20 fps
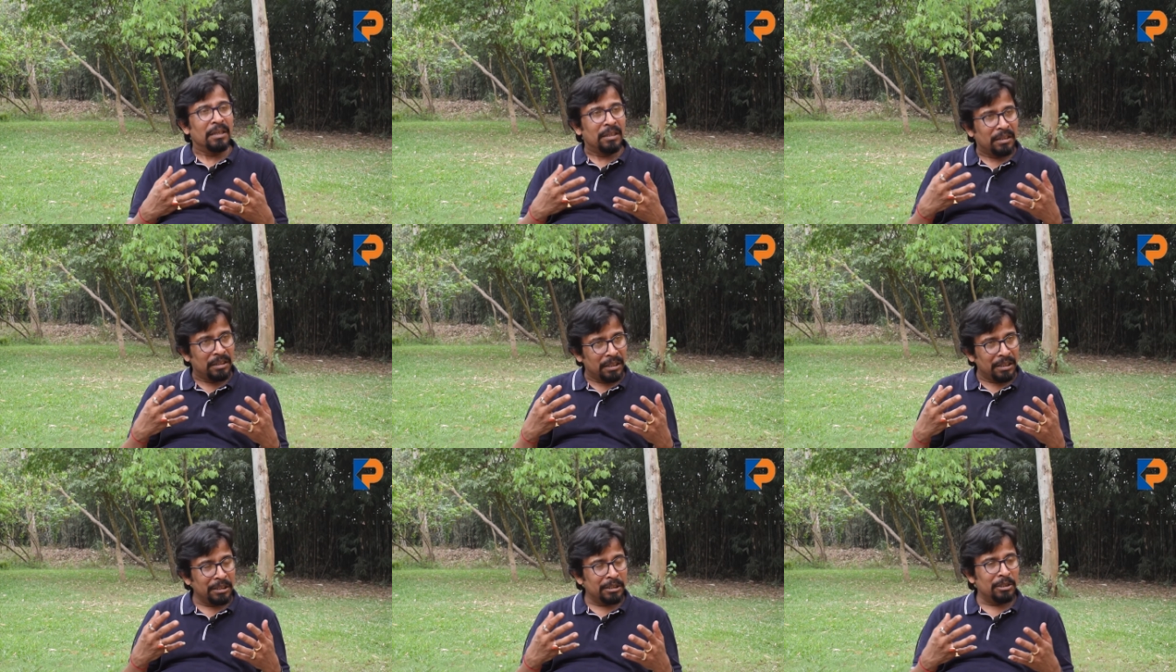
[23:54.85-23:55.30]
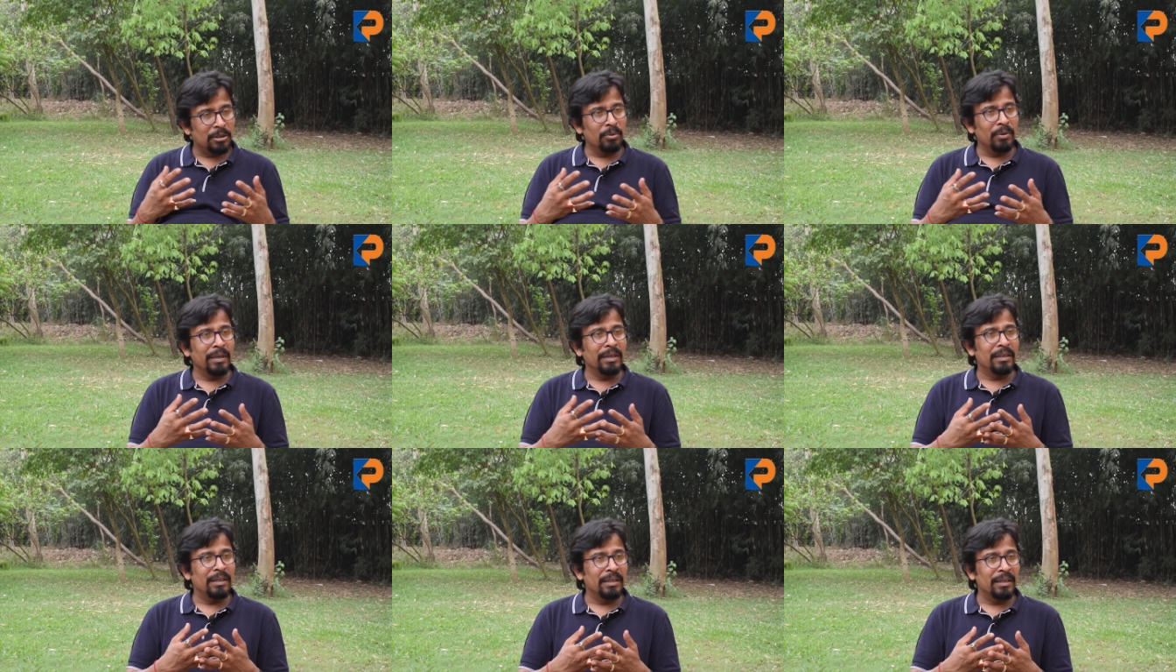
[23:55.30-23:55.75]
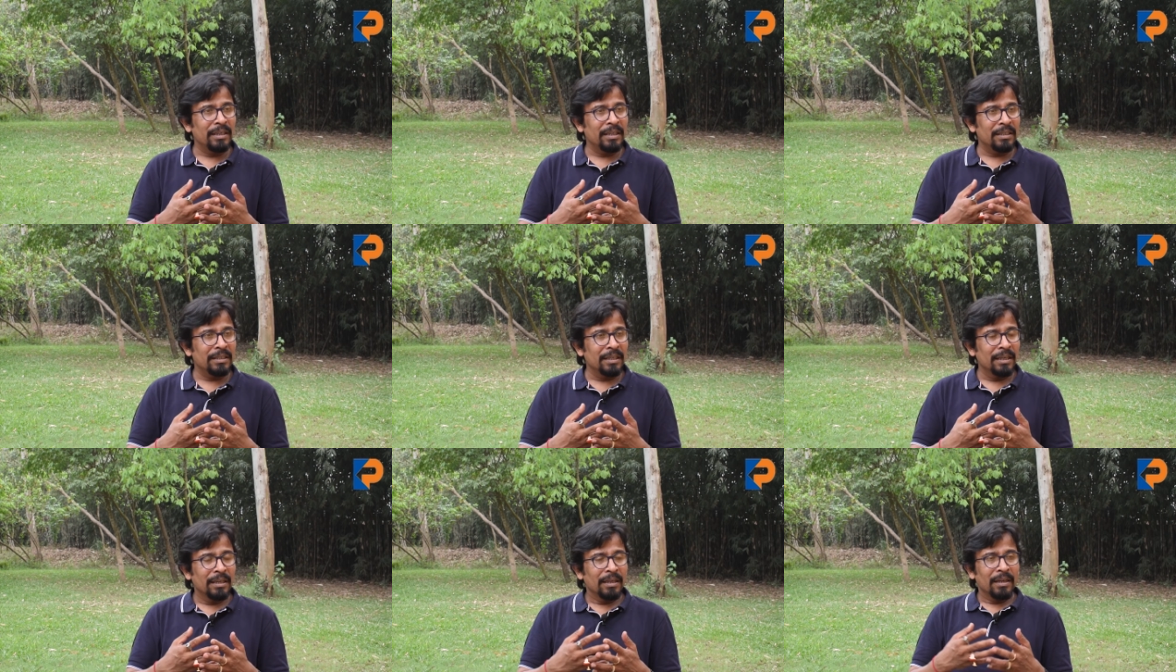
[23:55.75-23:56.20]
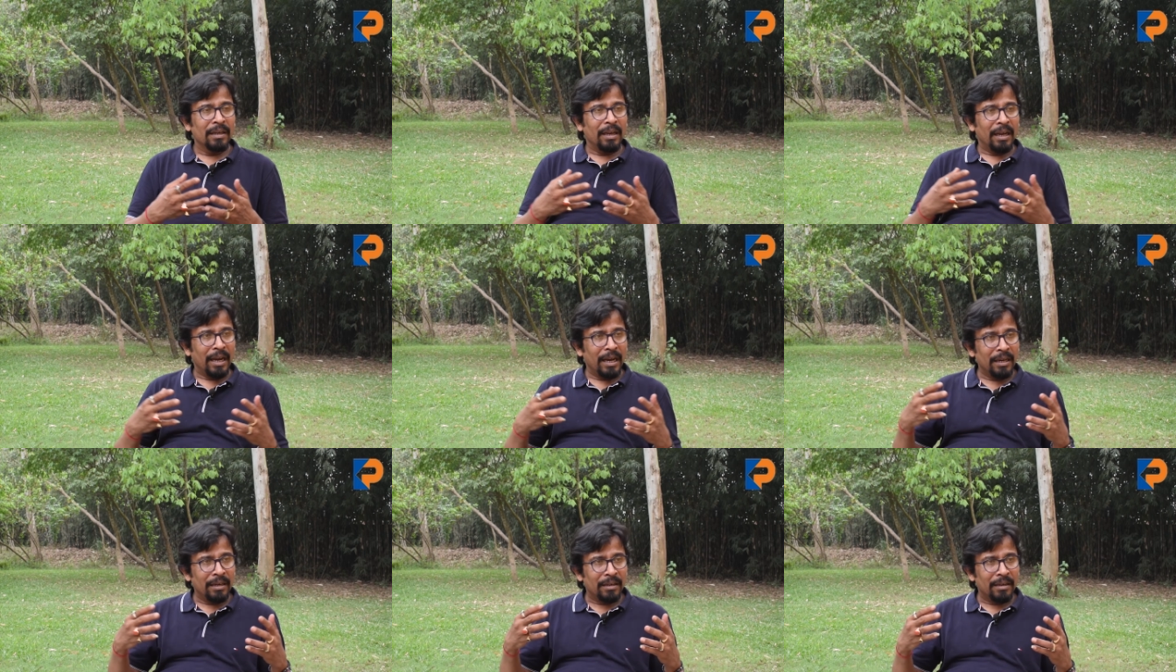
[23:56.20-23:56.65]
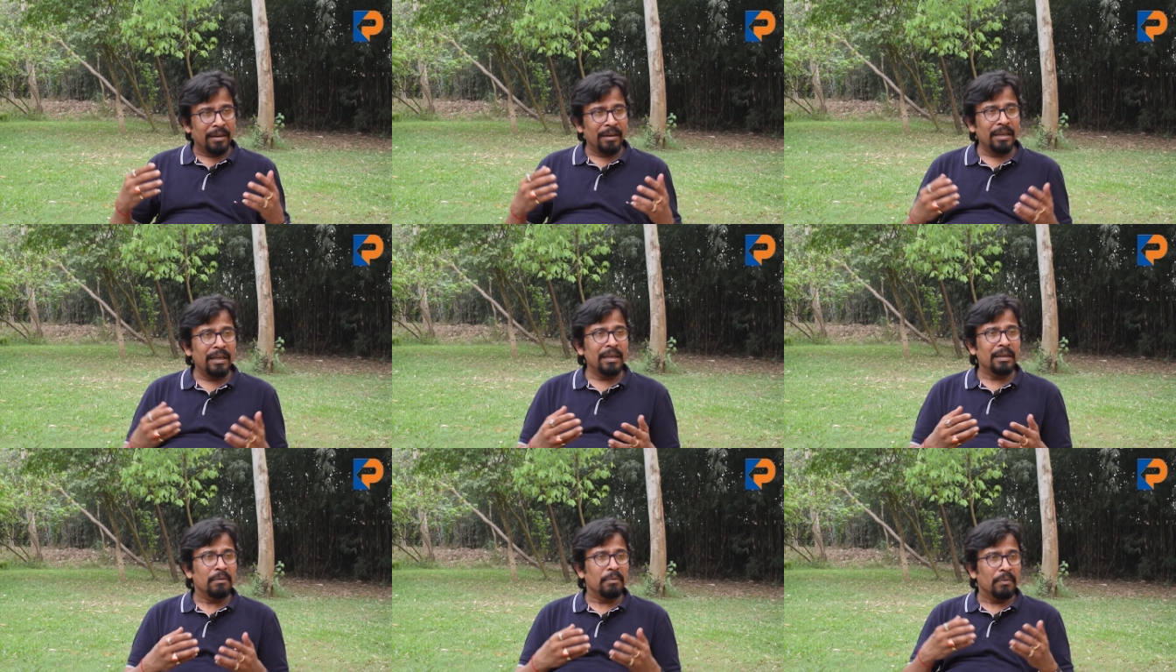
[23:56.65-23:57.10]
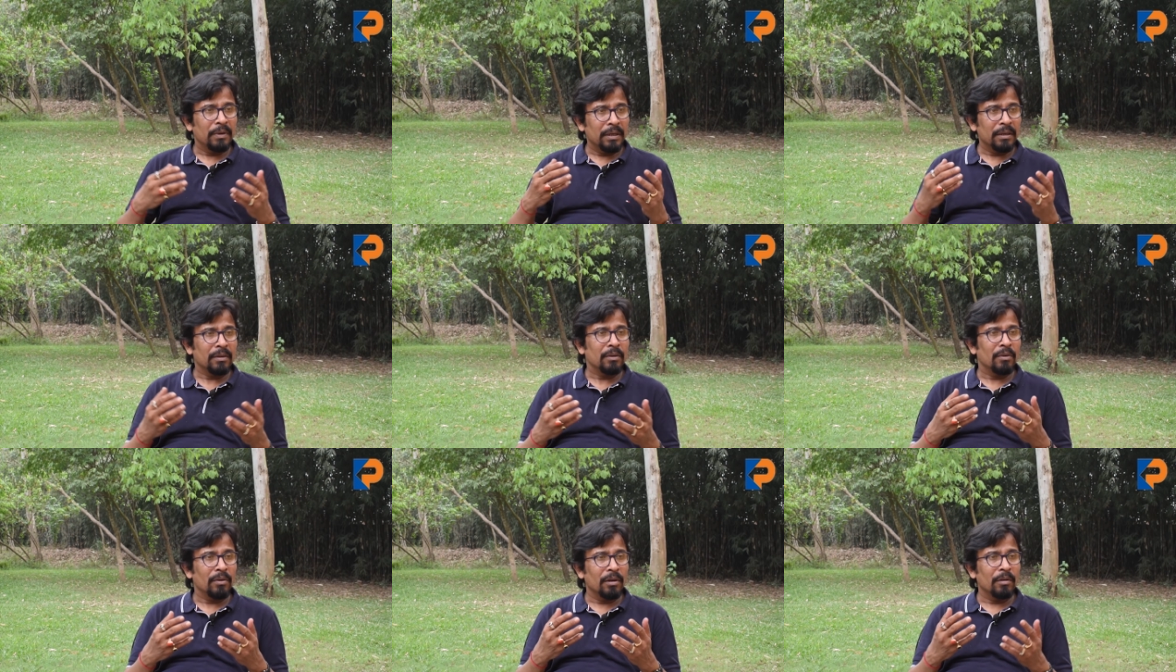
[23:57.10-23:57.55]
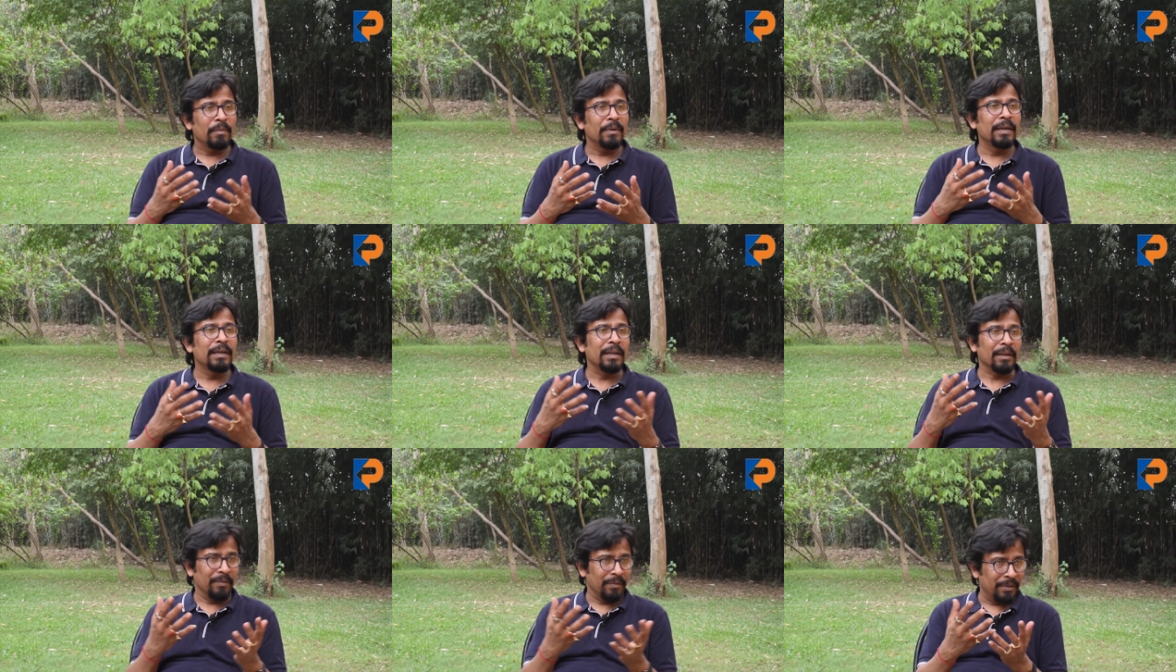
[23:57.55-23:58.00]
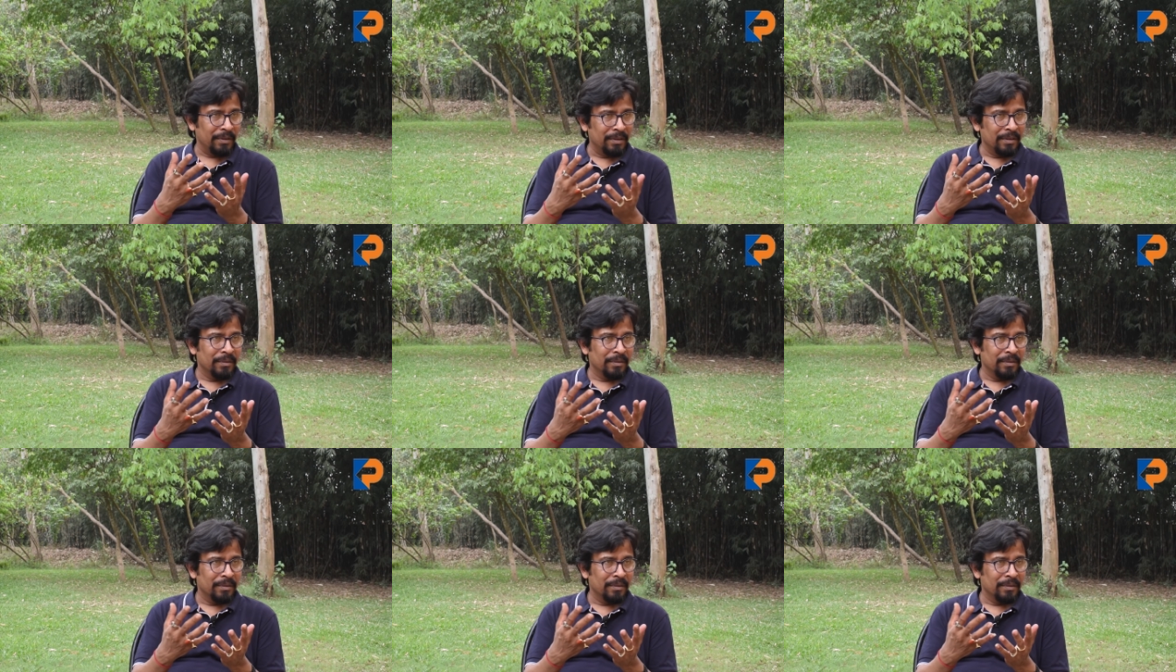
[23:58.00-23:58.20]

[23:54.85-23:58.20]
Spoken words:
these two entities and create one collaborative